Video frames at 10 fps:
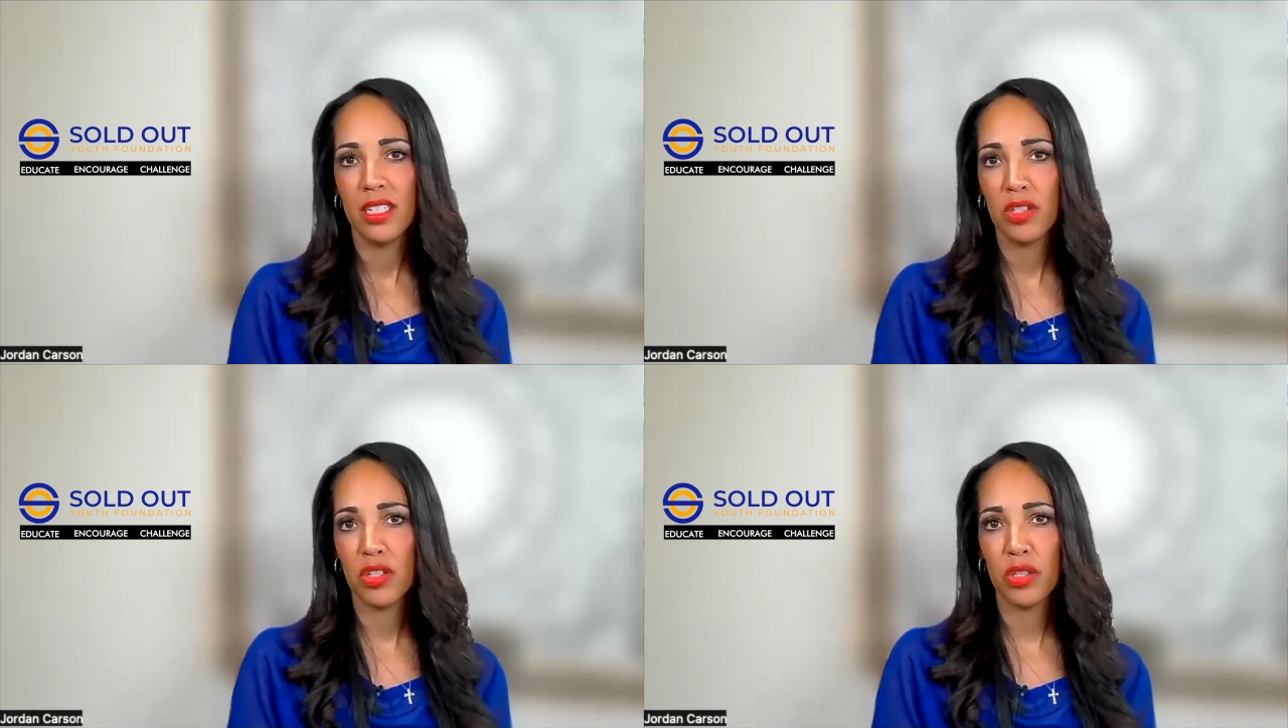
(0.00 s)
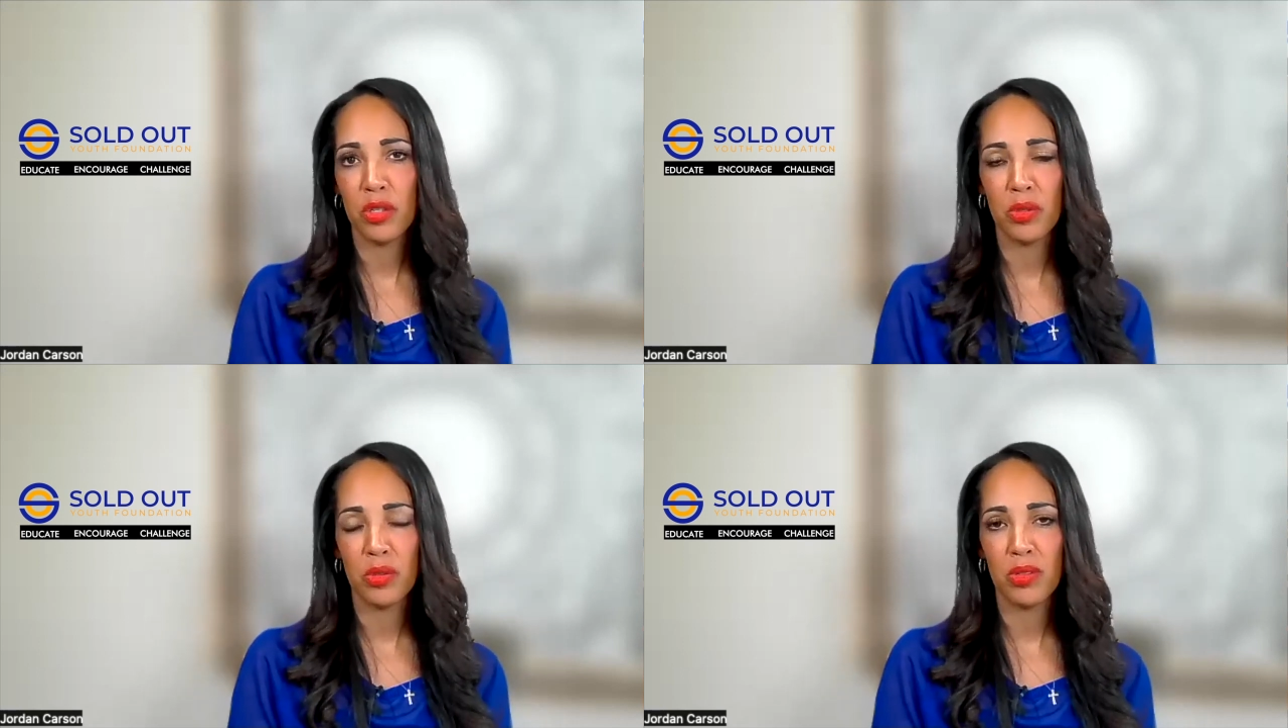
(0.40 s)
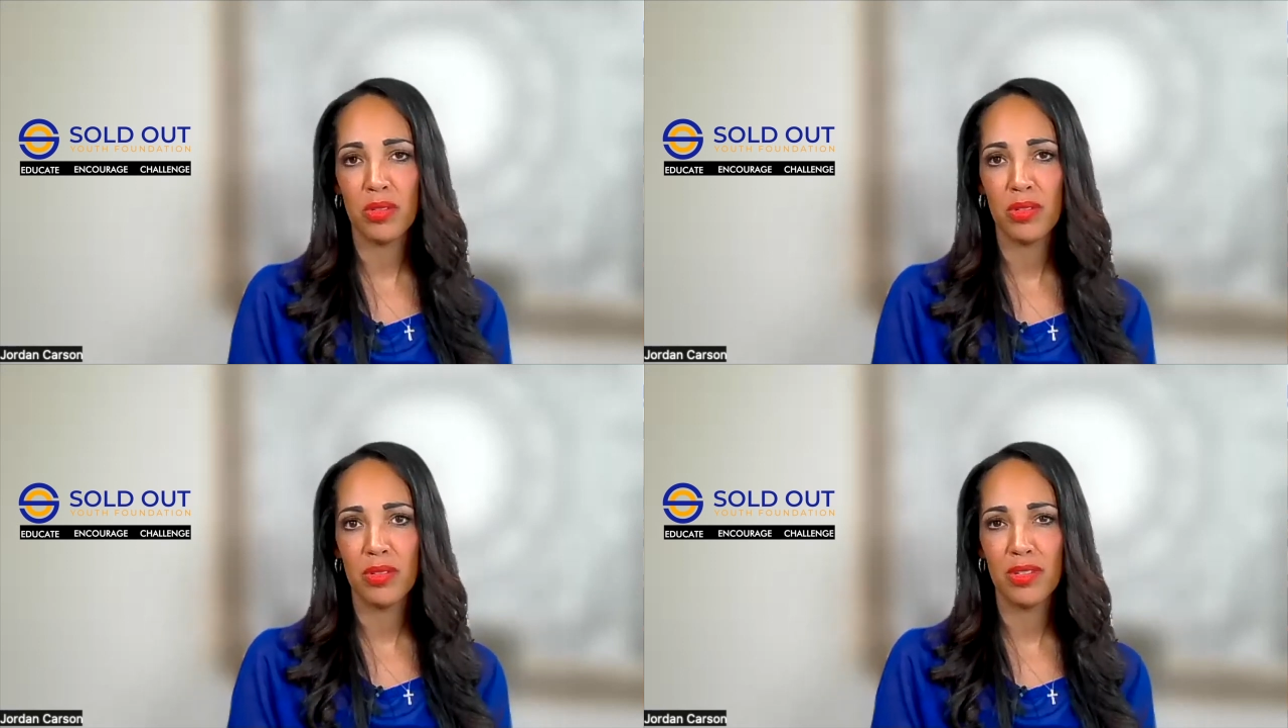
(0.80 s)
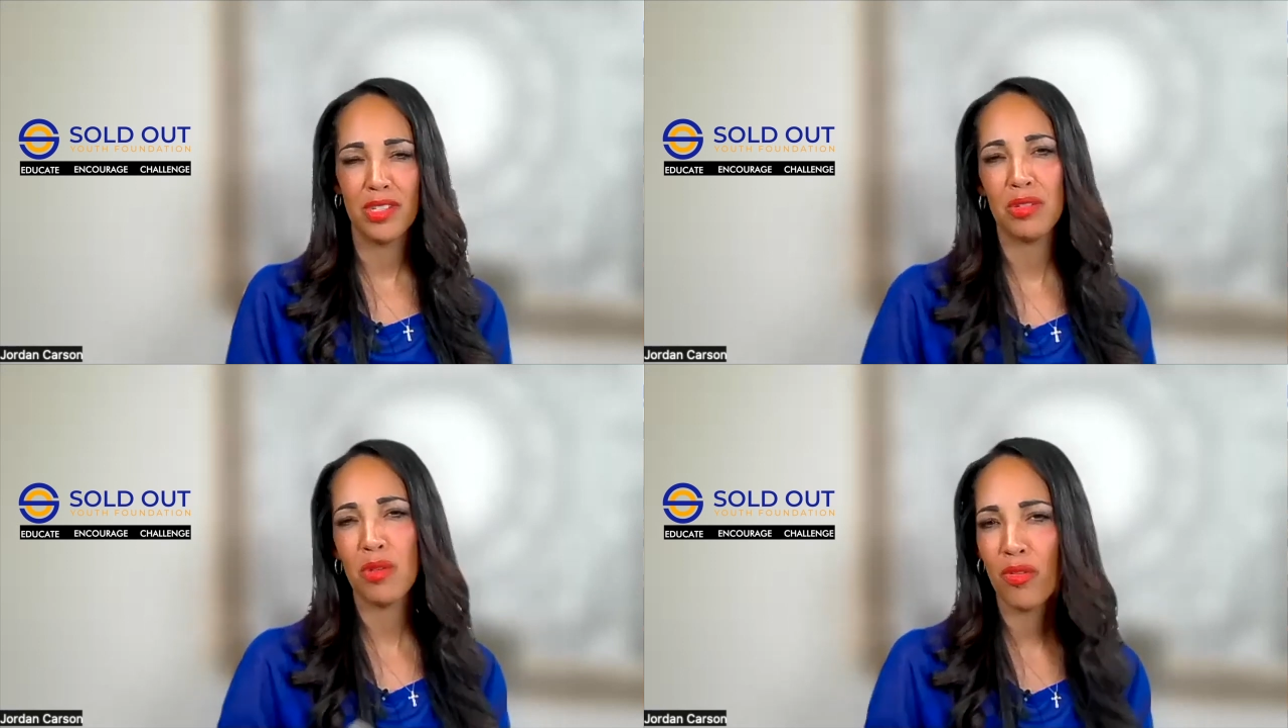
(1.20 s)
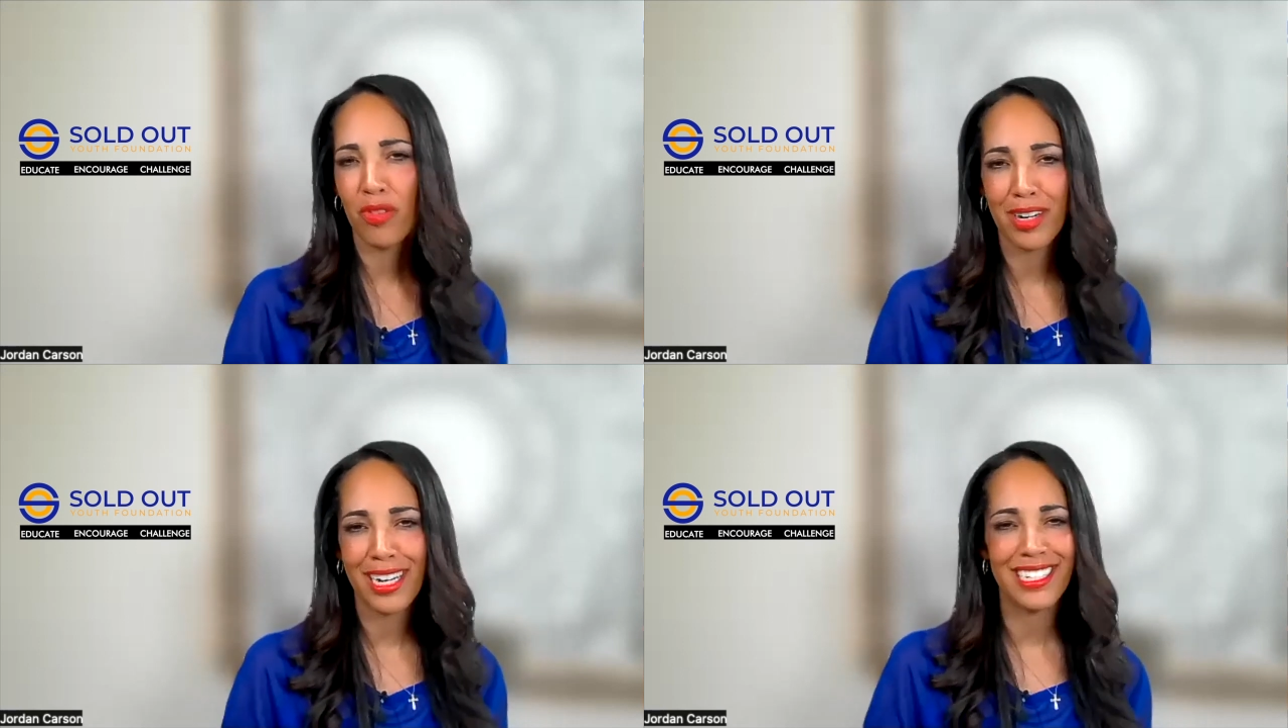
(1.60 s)
to do
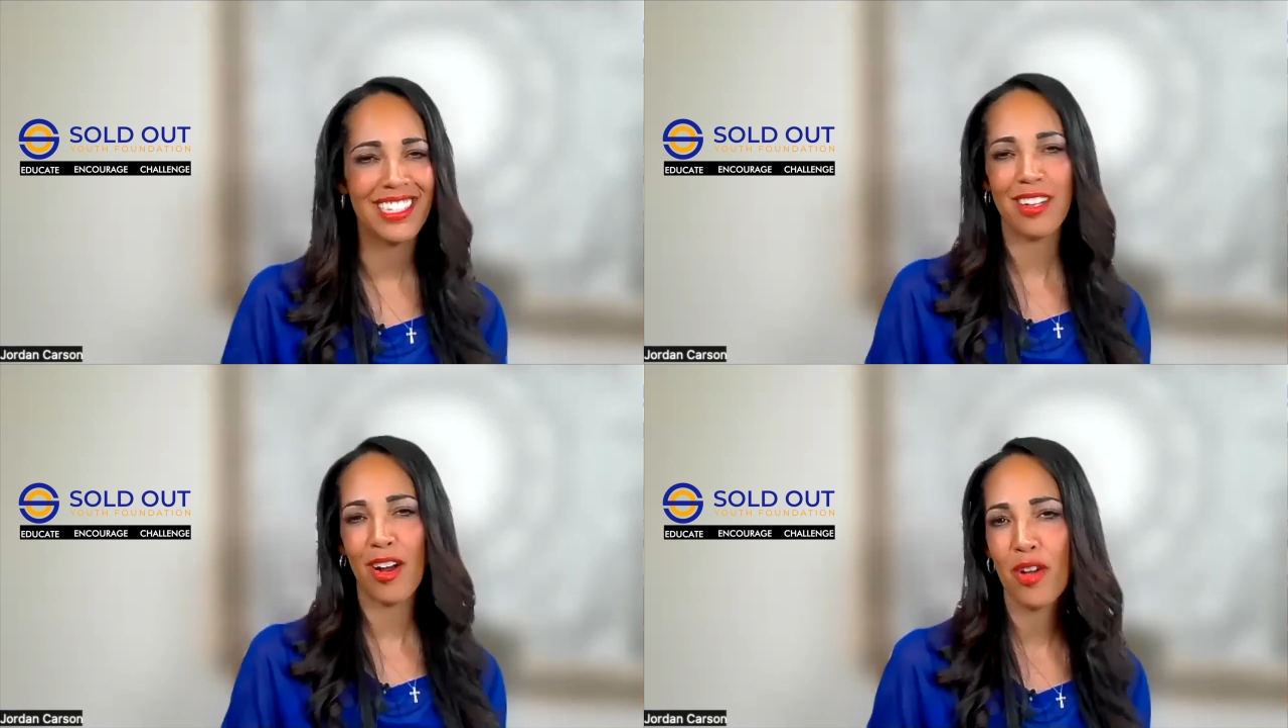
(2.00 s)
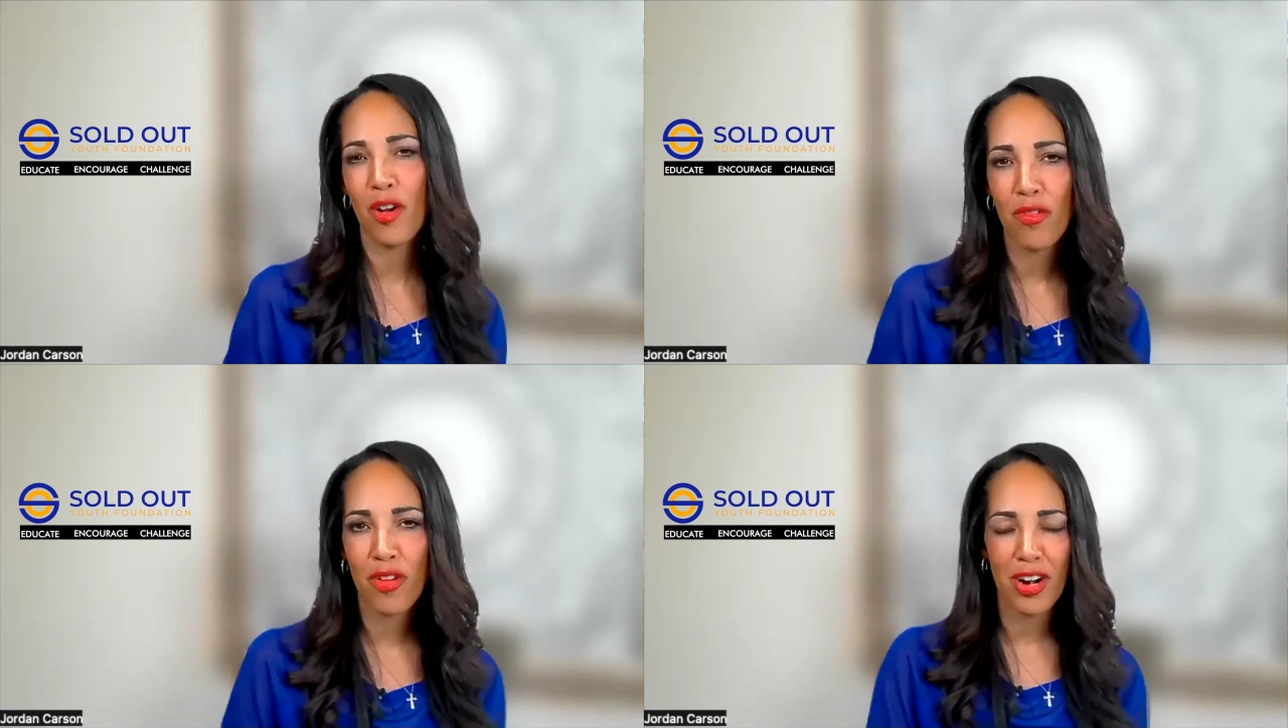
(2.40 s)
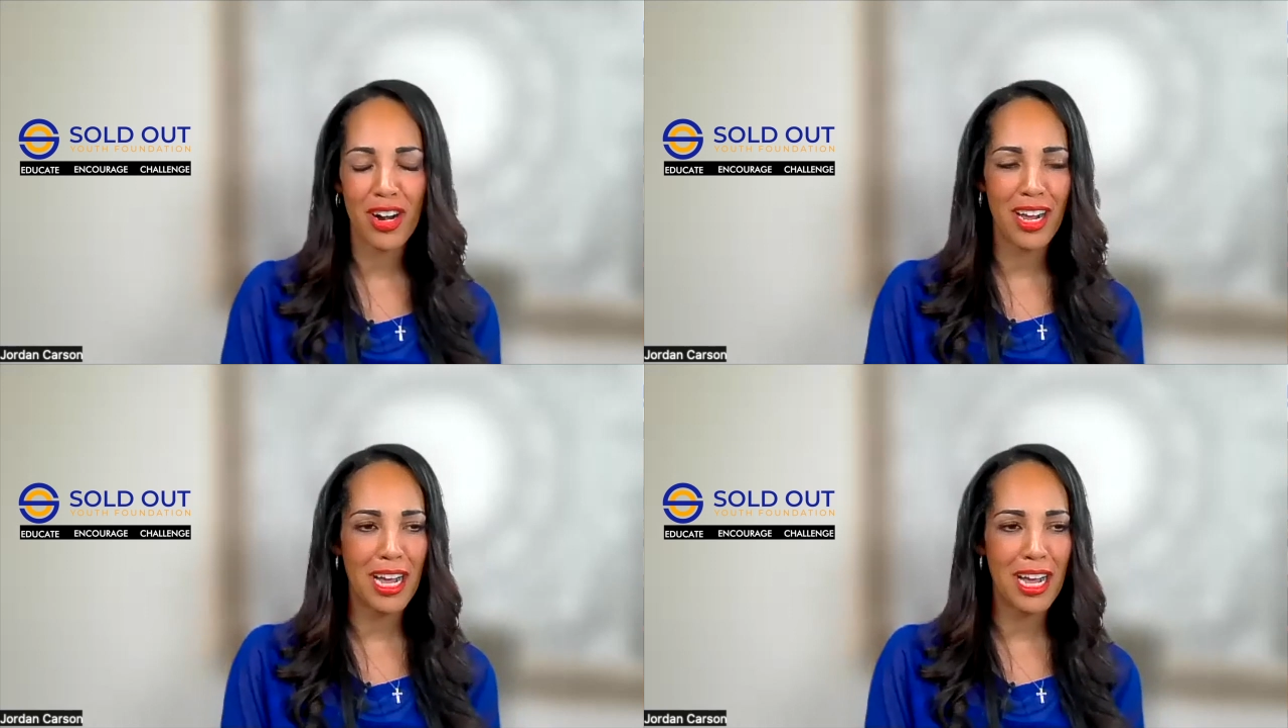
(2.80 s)
over and to start over,